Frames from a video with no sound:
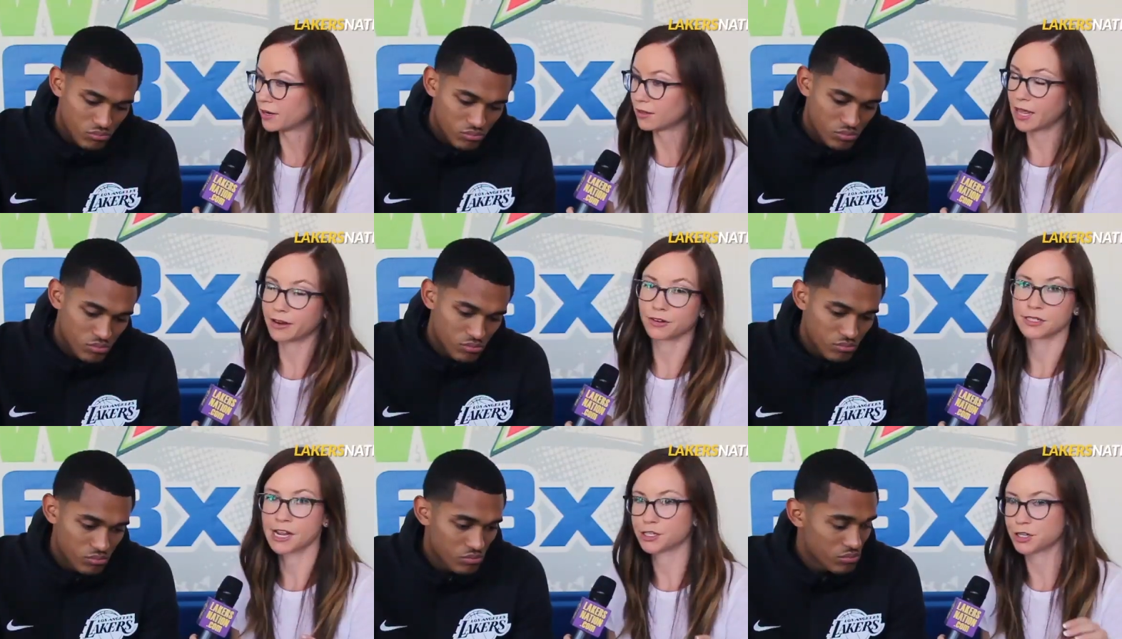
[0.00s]
Speaker 1: and
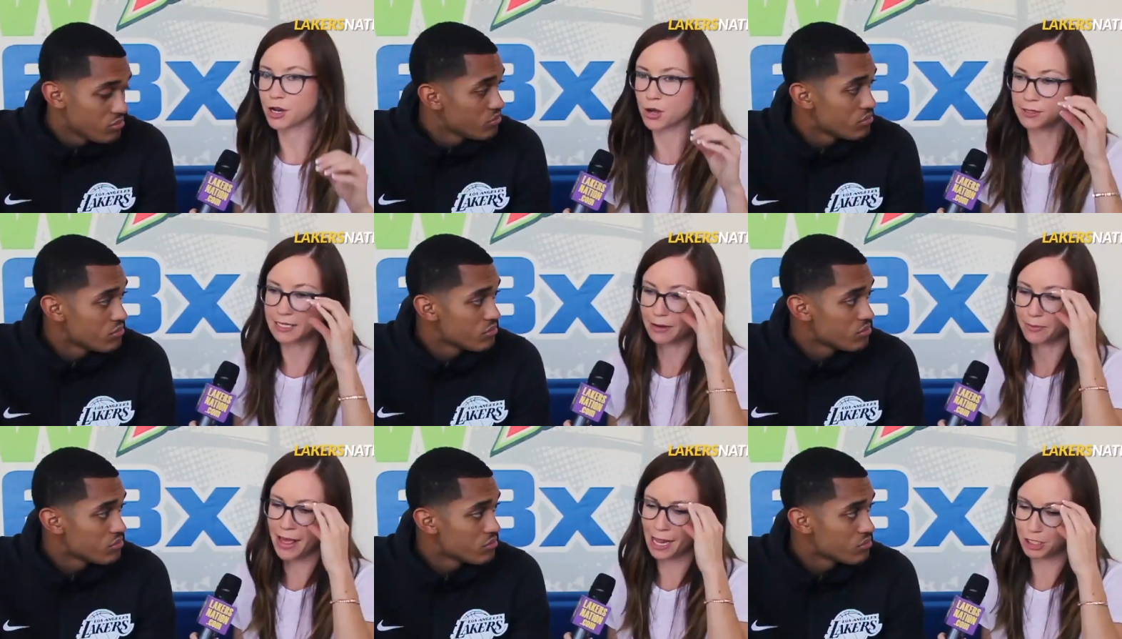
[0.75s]
Lakers Nation knows
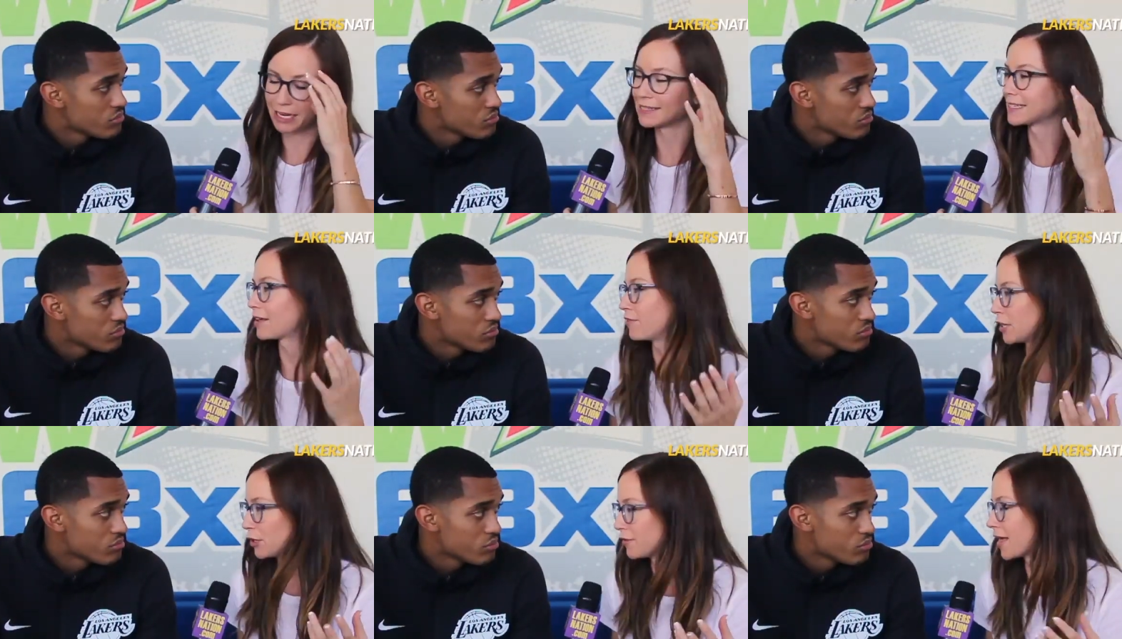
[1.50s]
that Magic has
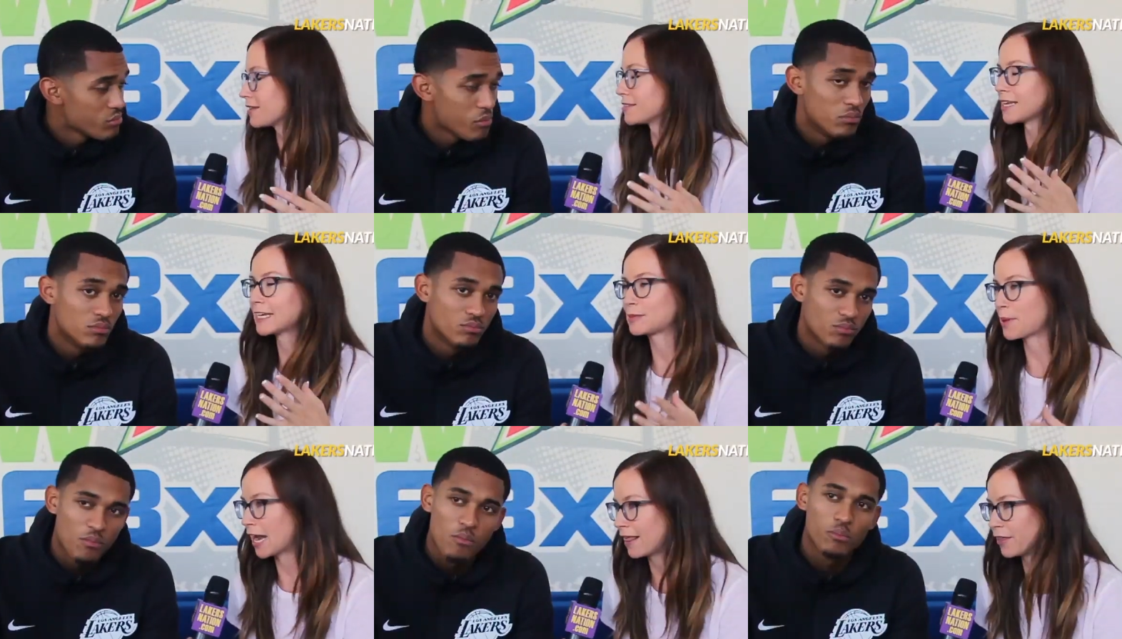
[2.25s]
given you that
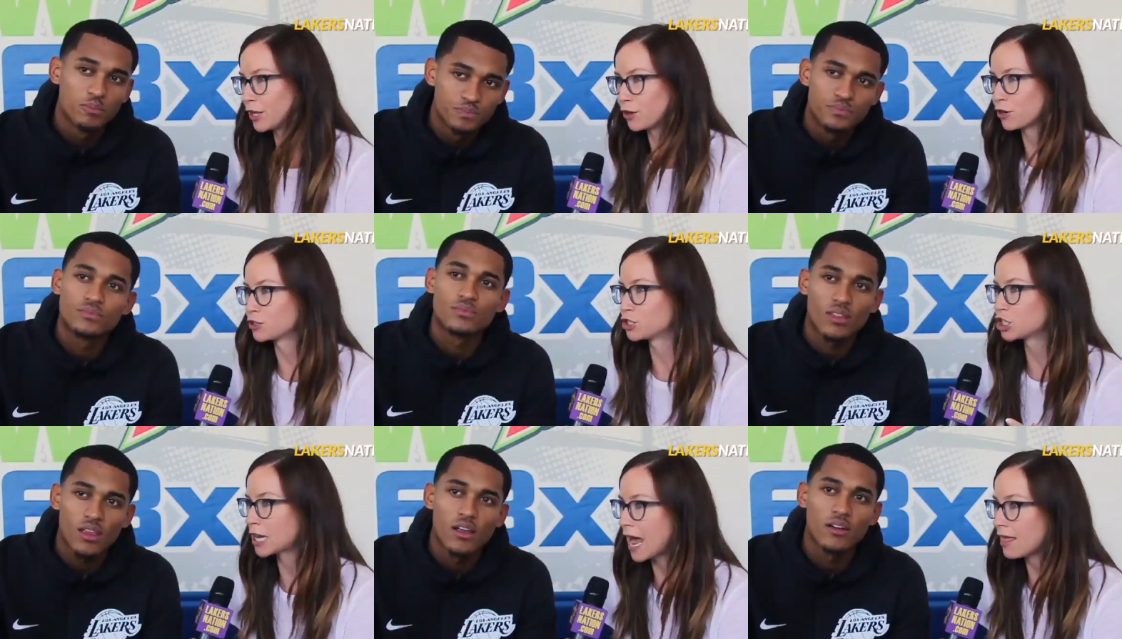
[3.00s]
six man of the year
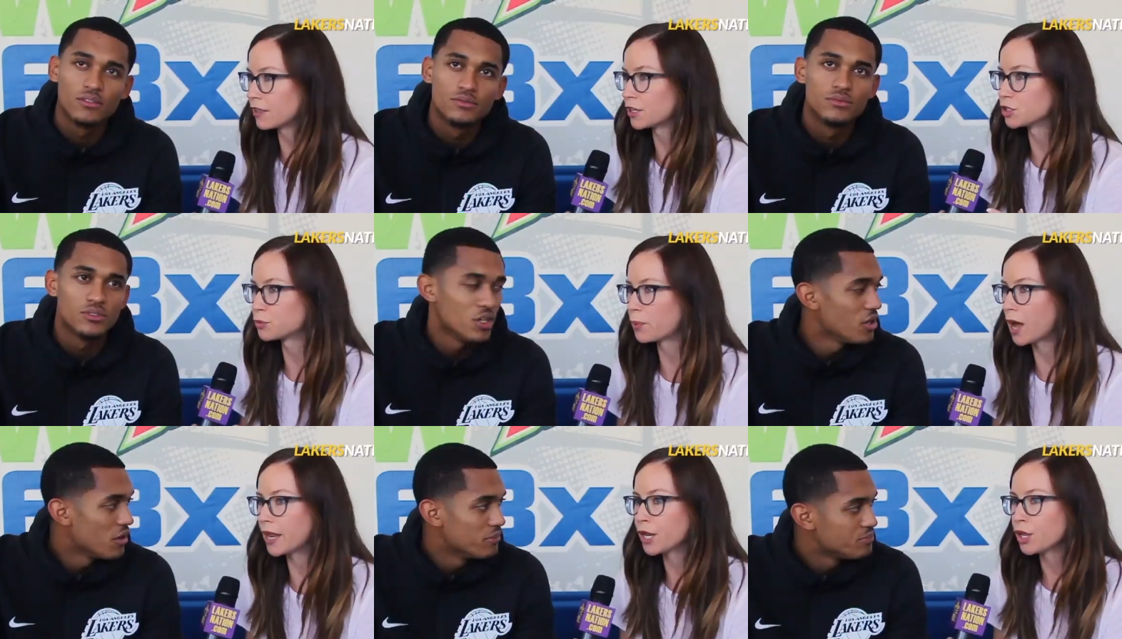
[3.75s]
challenge,
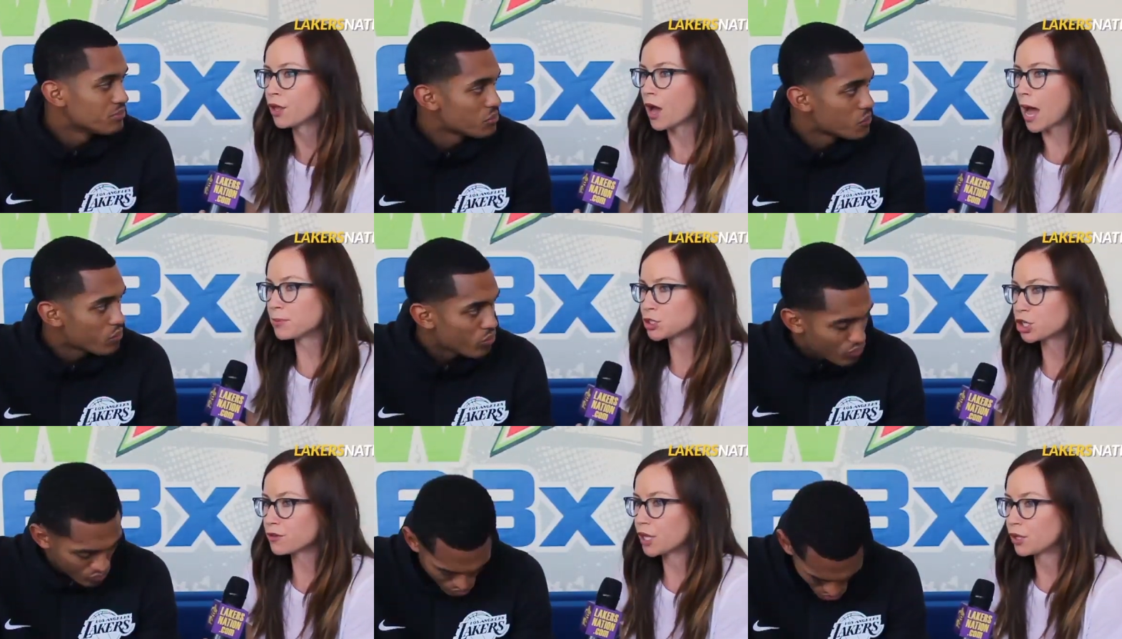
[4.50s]
but I'm
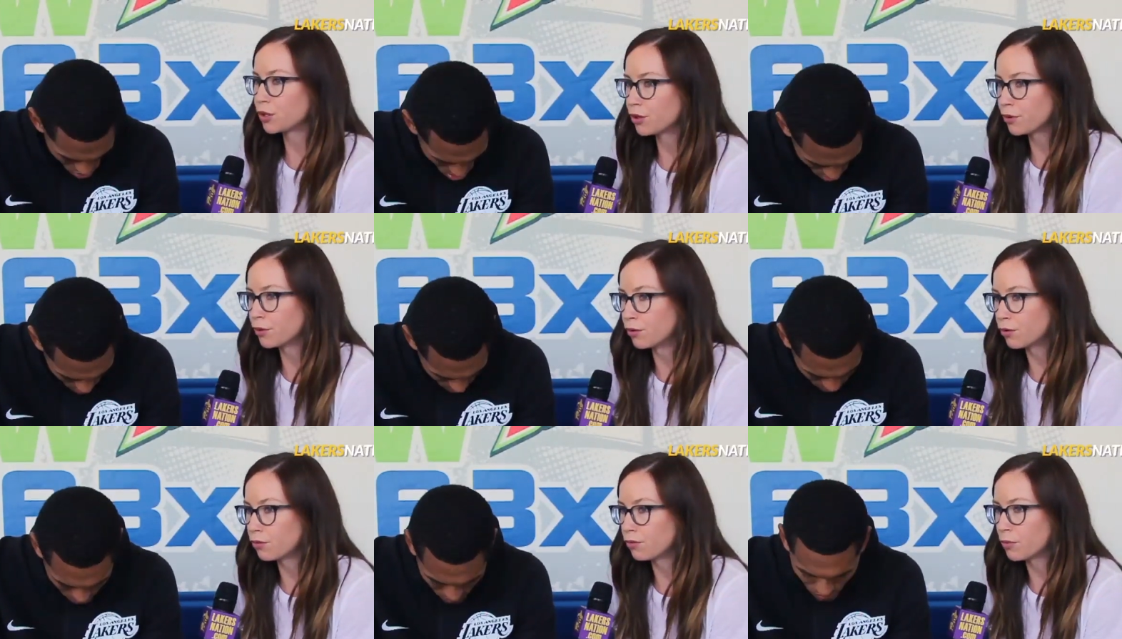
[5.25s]
sure that
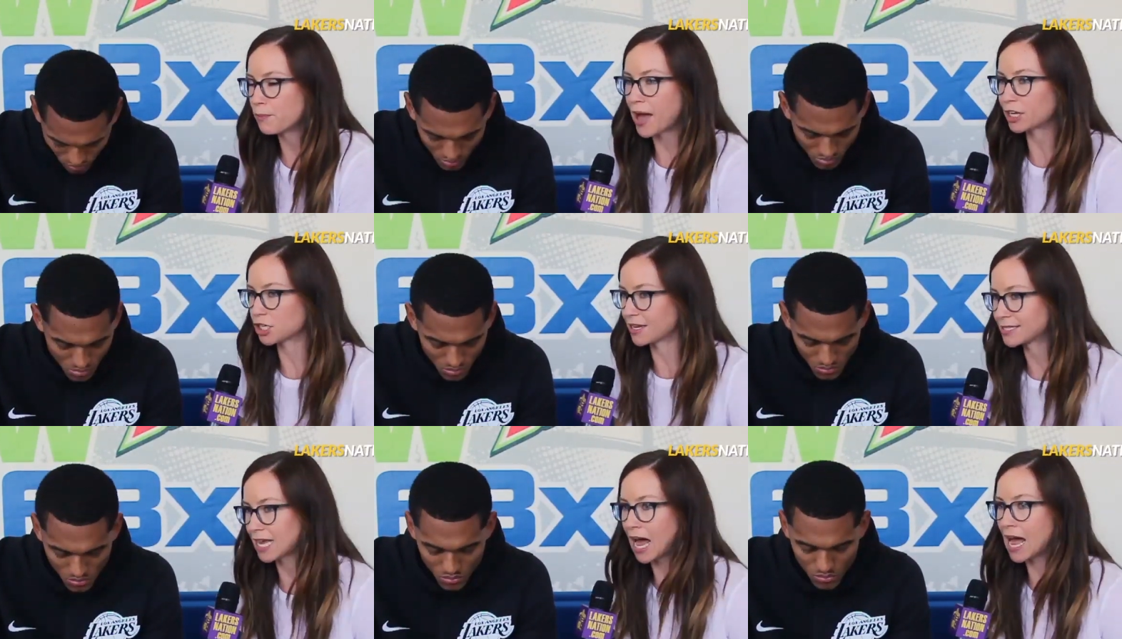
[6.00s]
you, Magic
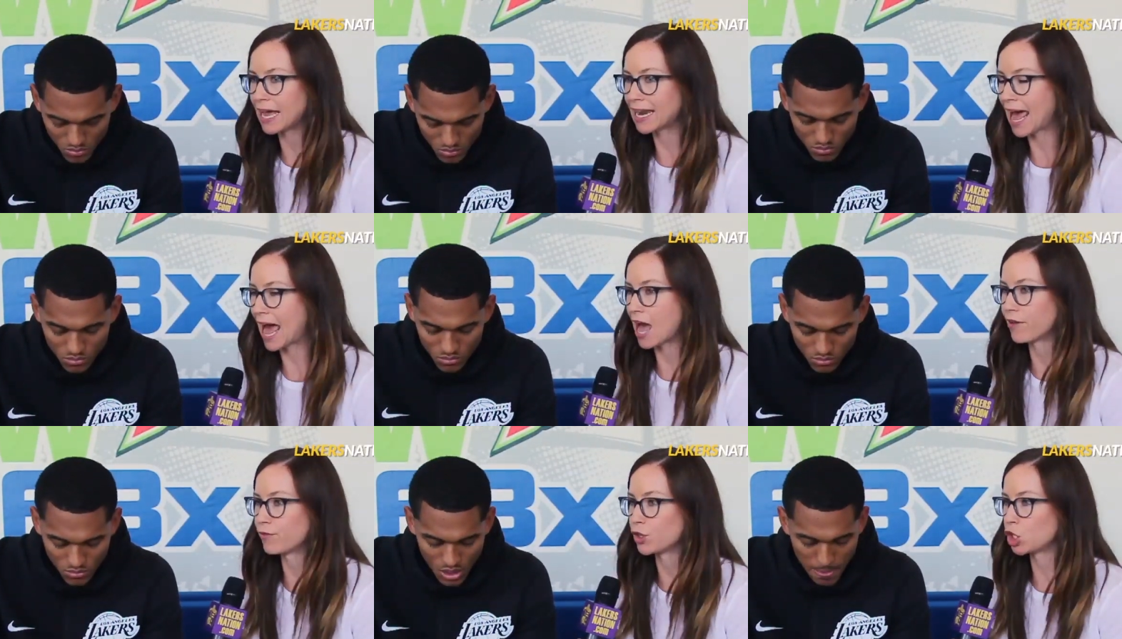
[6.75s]
aside,
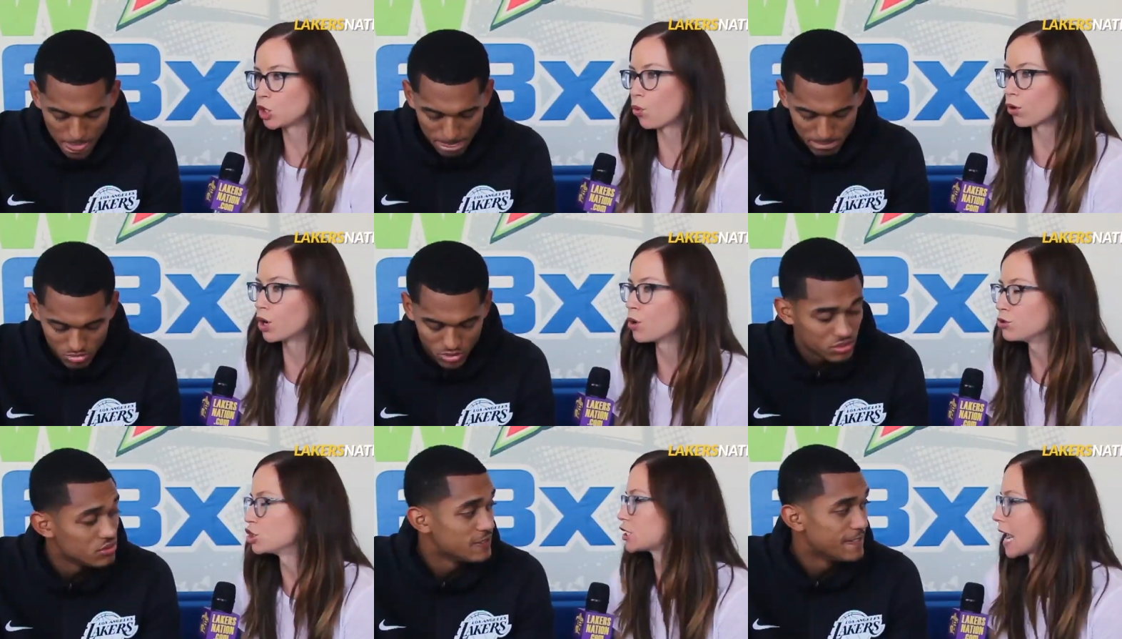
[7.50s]
have your
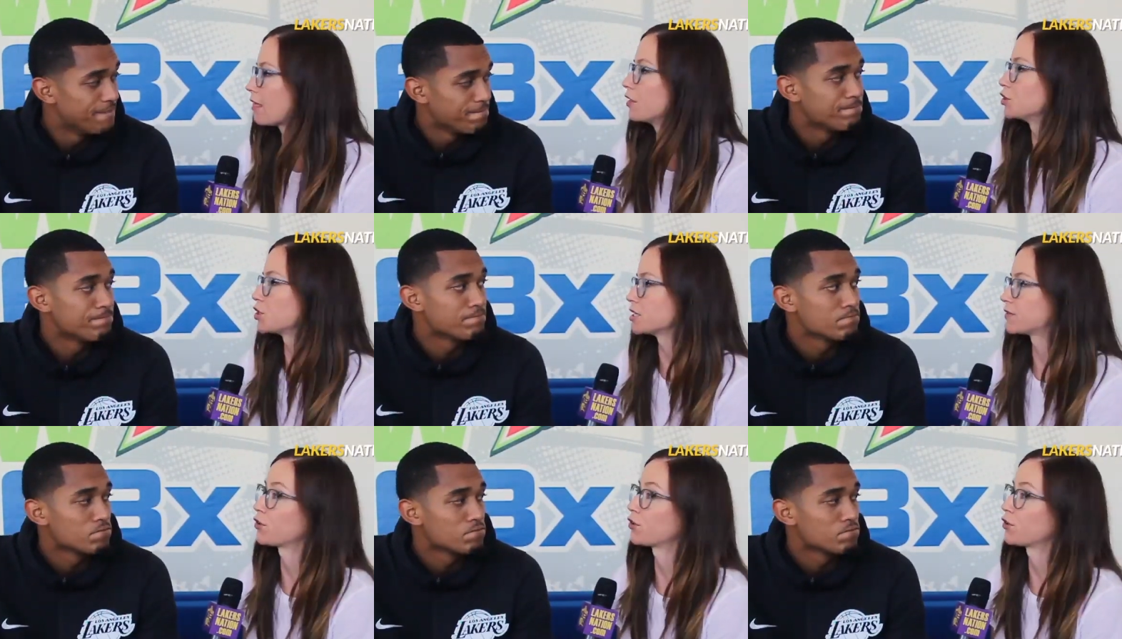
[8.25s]
own challenges